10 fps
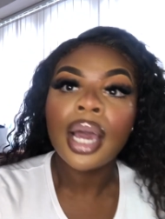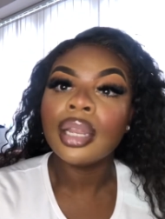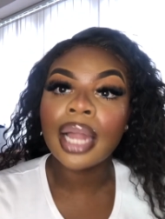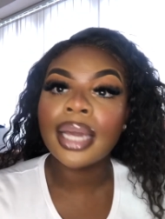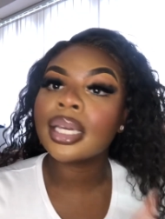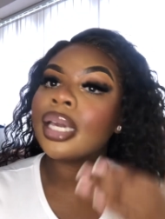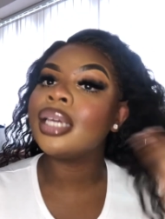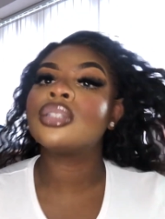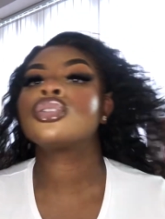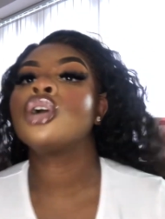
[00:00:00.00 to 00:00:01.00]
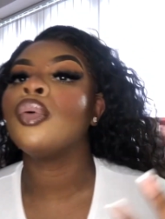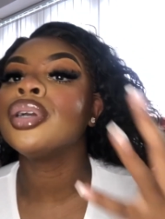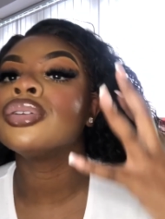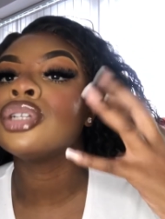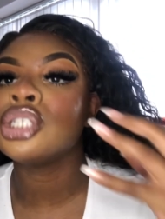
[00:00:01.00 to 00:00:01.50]
Like it's going
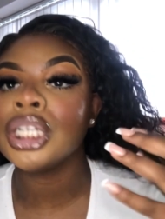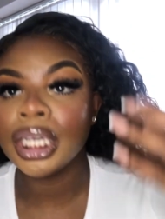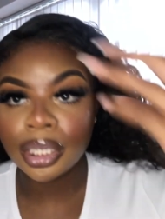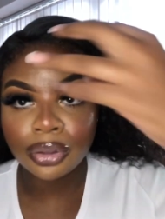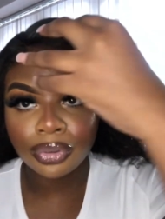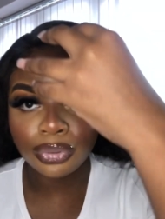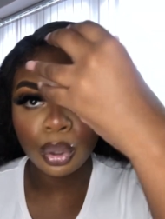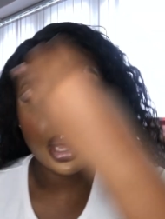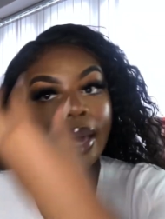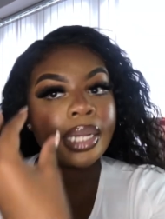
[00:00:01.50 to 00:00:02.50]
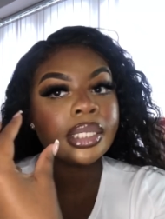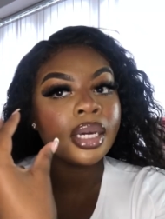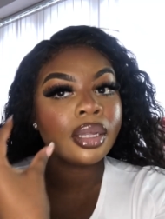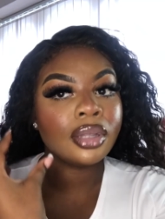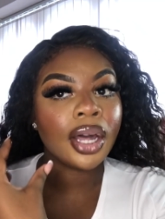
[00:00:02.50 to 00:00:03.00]
on the cheek, the forehead,
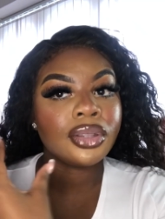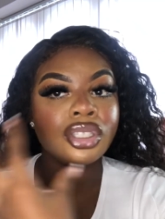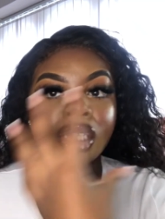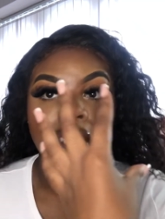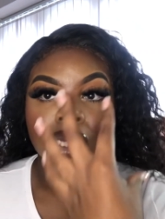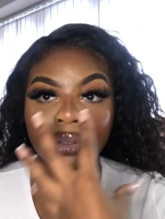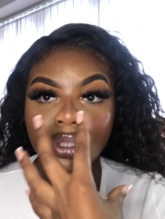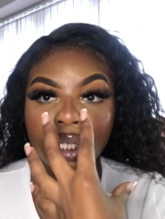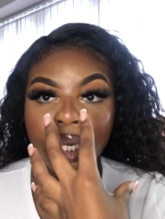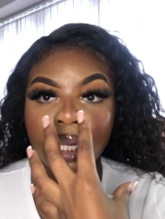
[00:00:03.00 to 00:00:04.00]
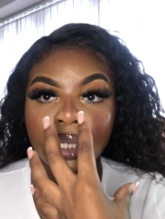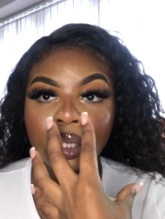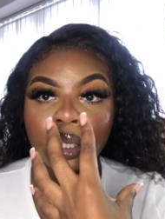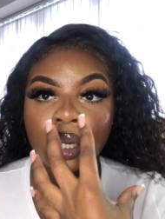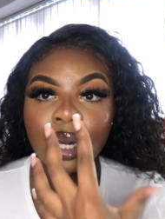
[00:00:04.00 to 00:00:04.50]
the other cheek and the chin.